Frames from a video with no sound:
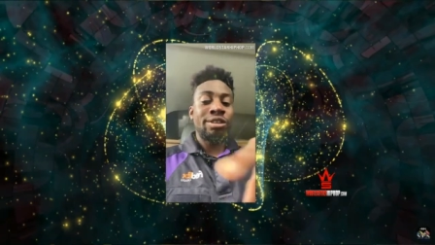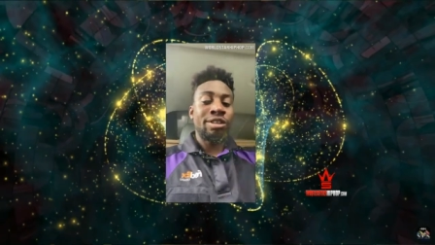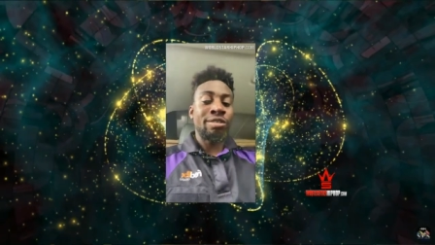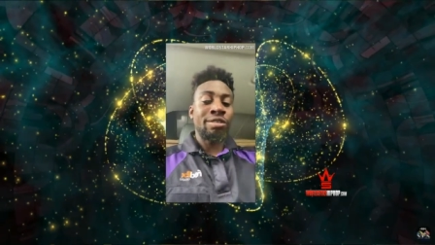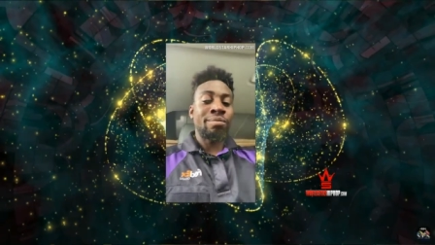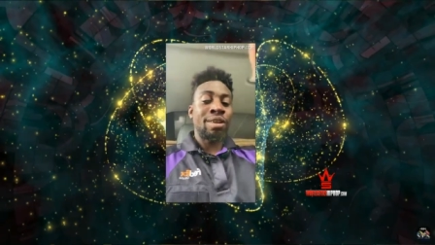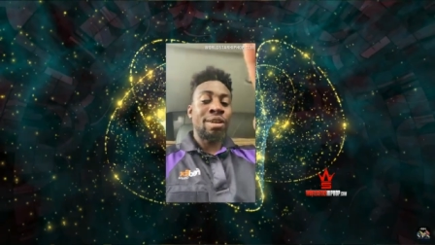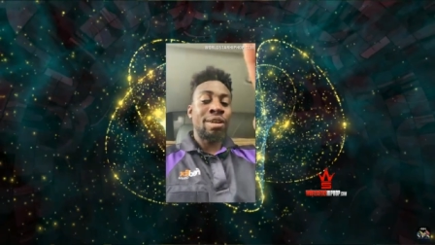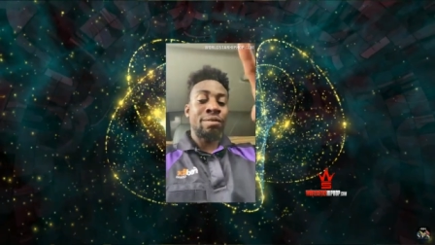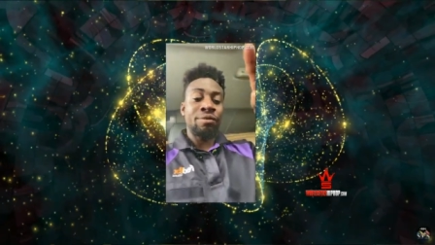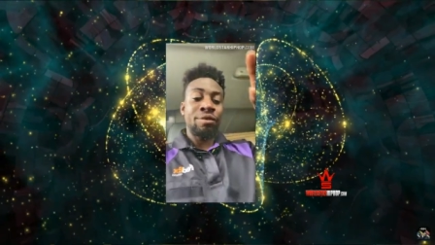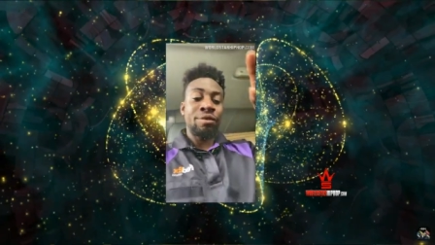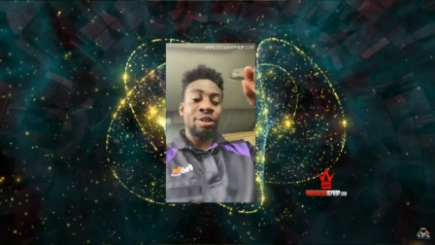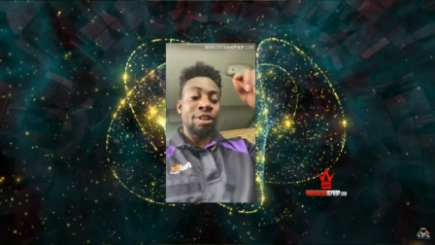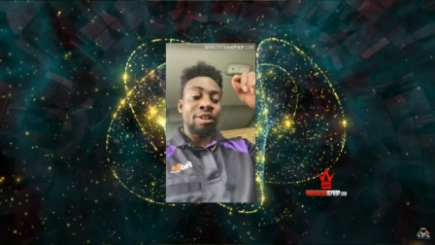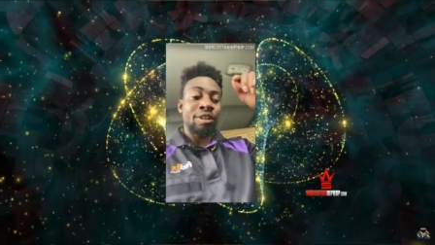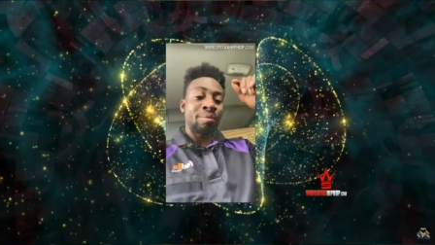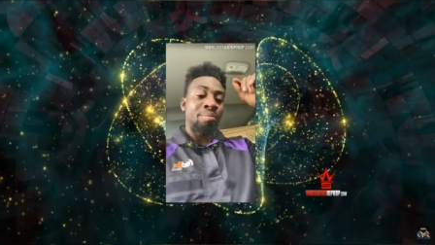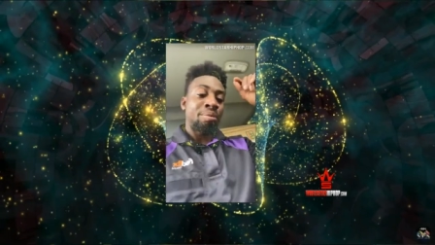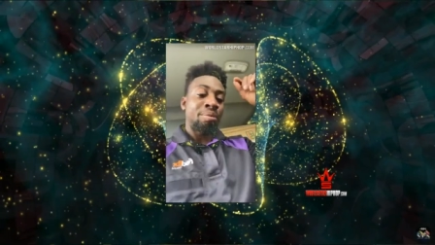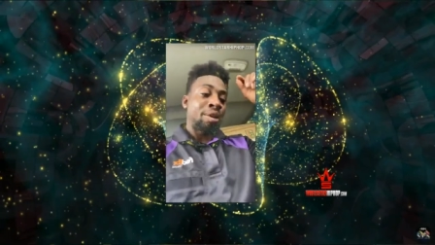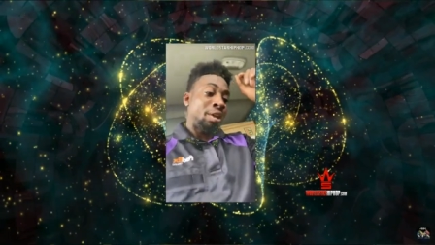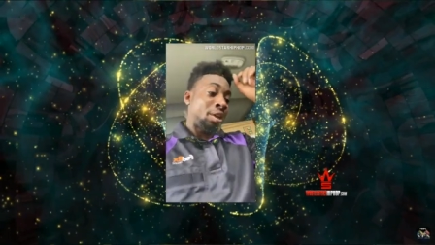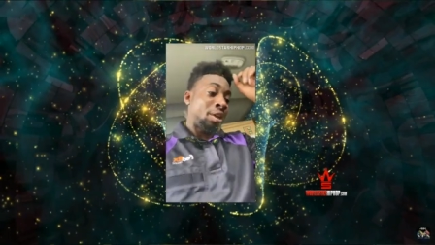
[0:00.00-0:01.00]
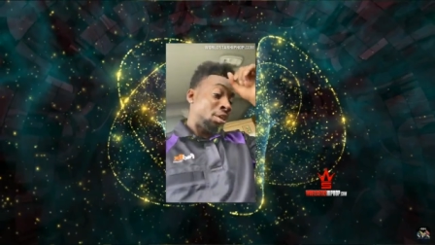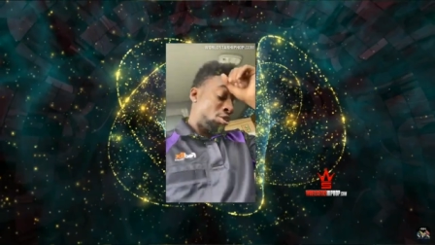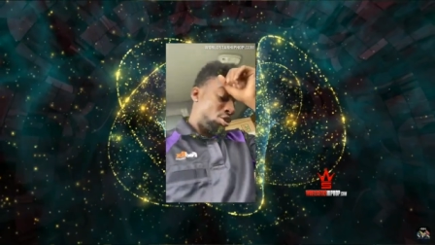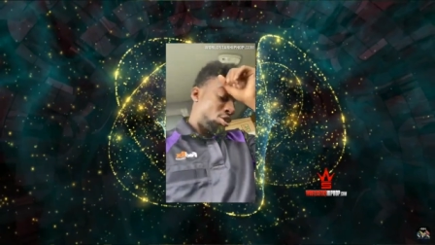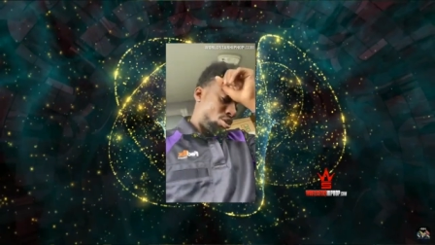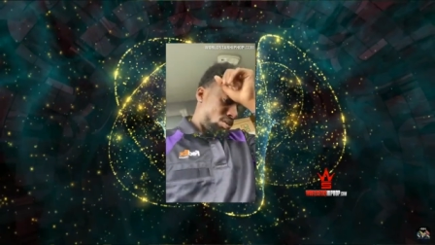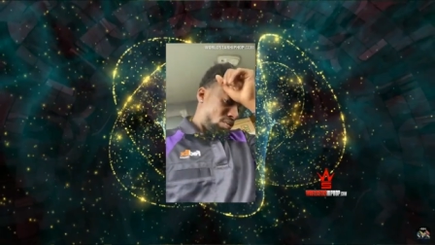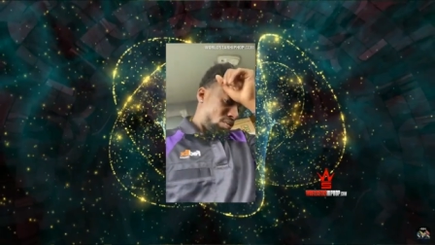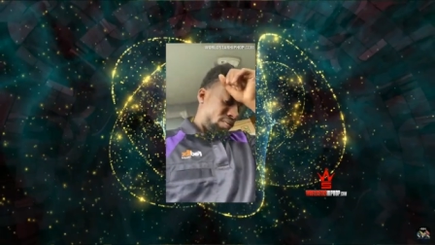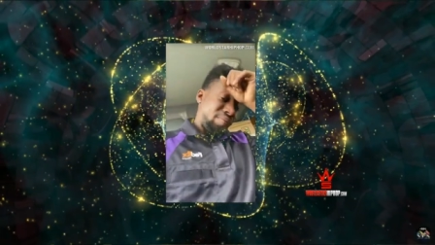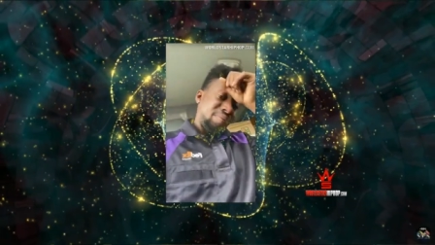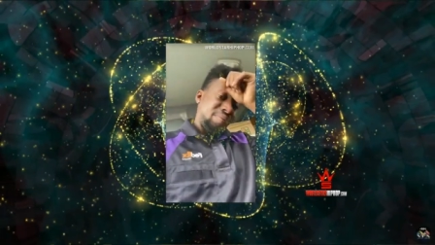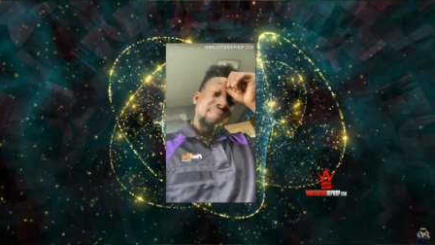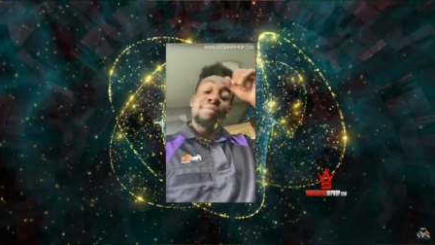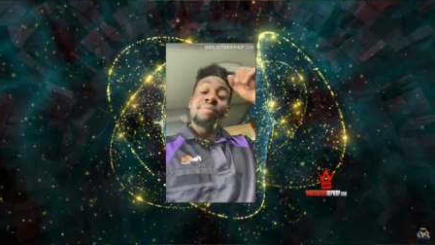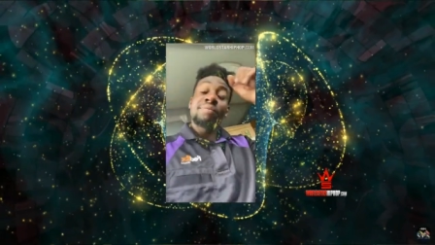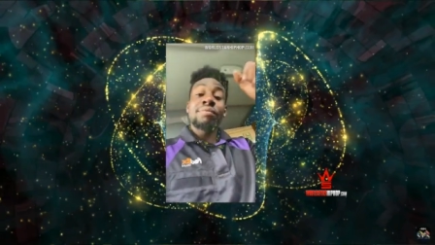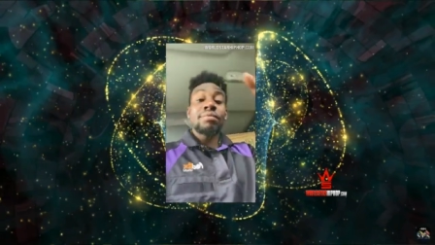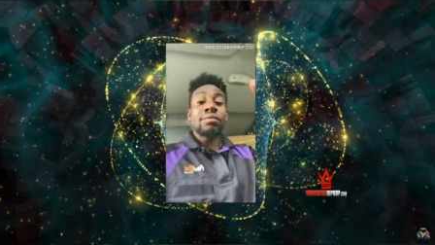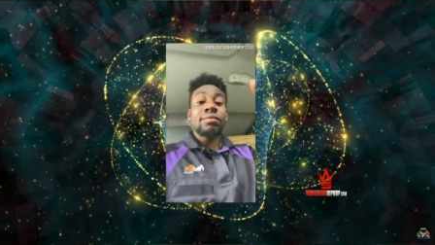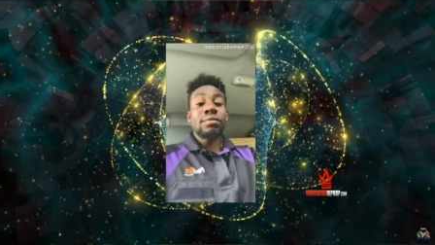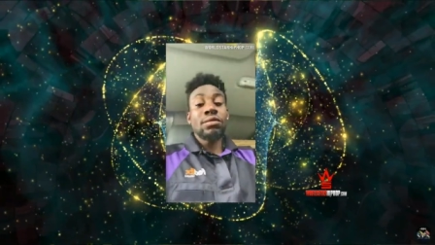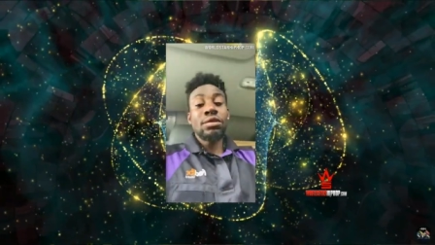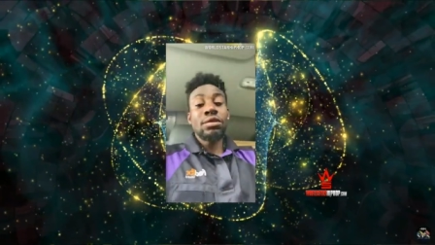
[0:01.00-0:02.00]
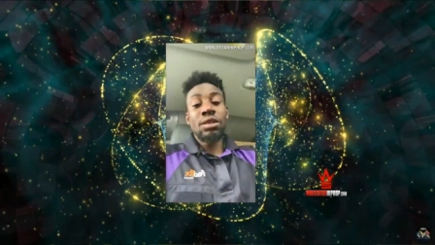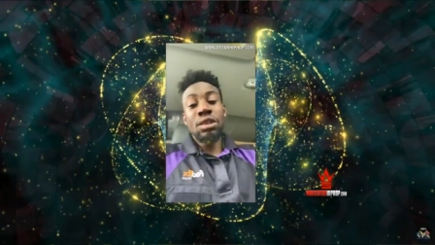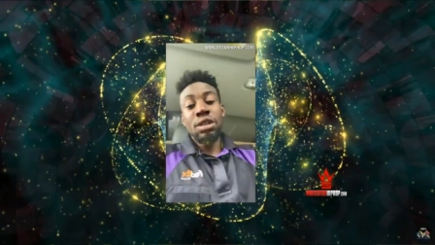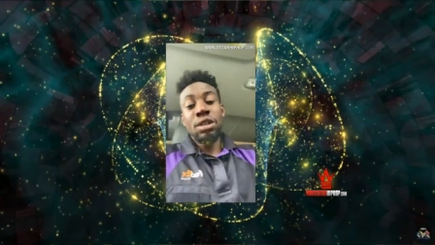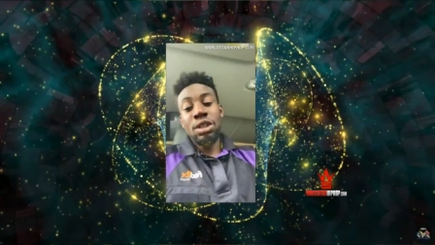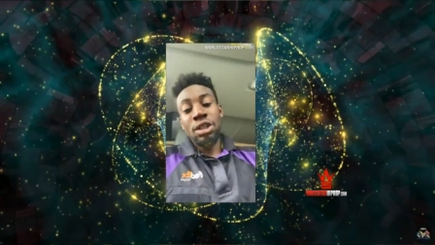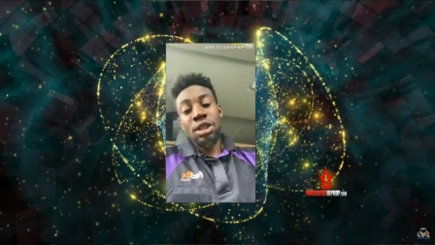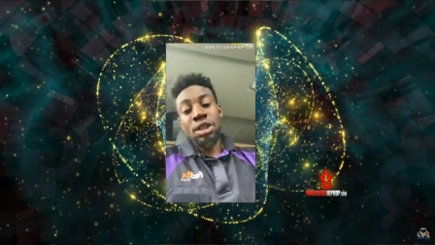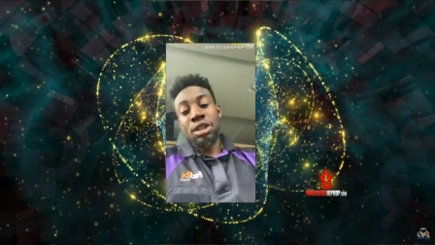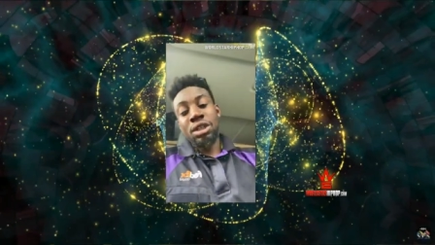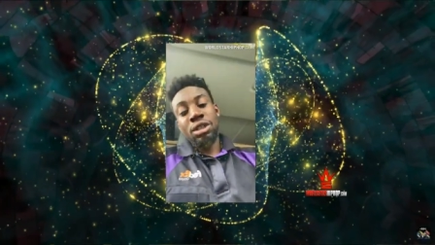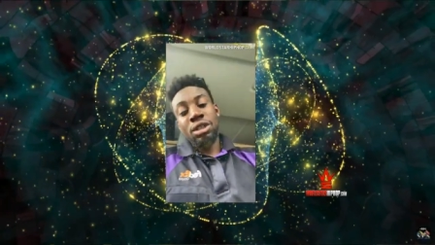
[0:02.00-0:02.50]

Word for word: you know, hold some masculine traits, but man,